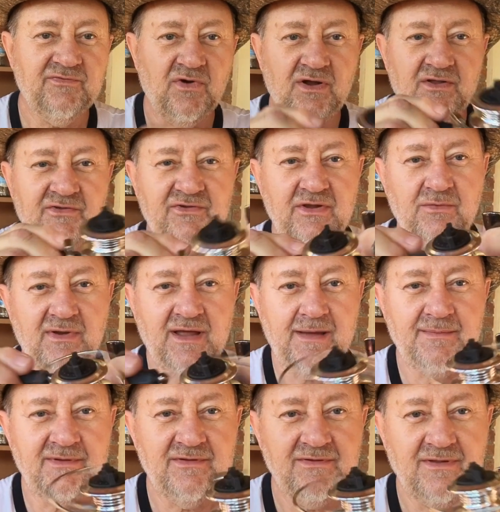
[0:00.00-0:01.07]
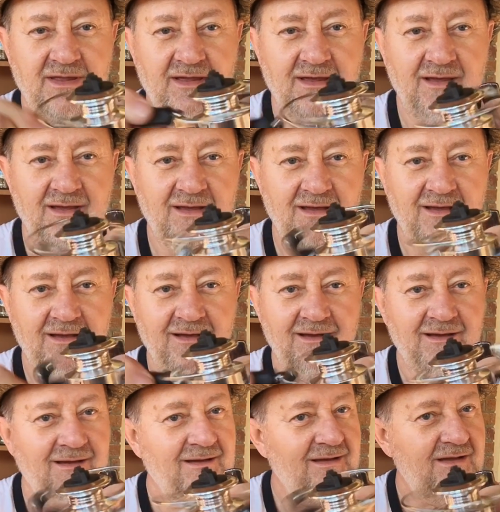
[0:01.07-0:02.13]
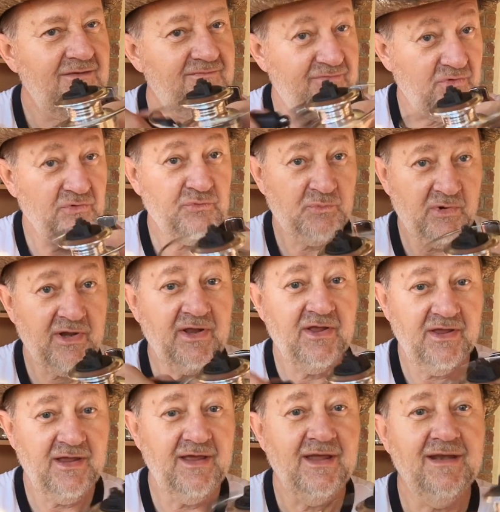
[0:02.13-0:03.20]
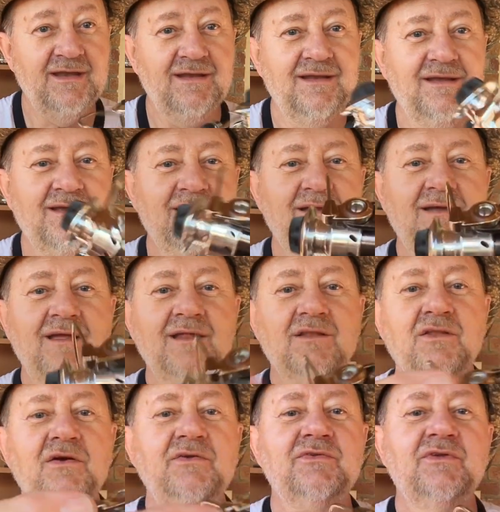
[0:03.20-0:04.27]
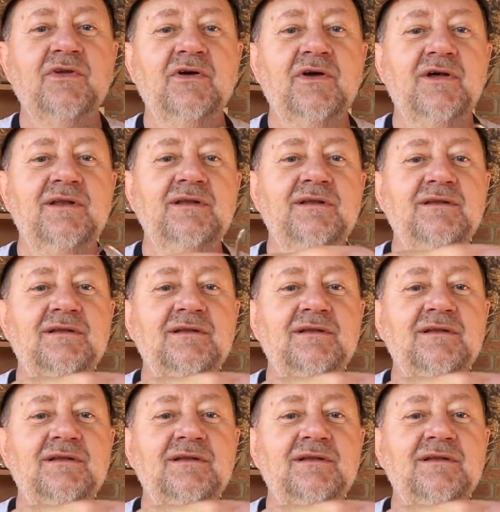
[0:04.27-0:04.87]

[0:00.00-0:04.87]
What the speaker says: for it. Let's see what happens. It feels pretty good. It looks good.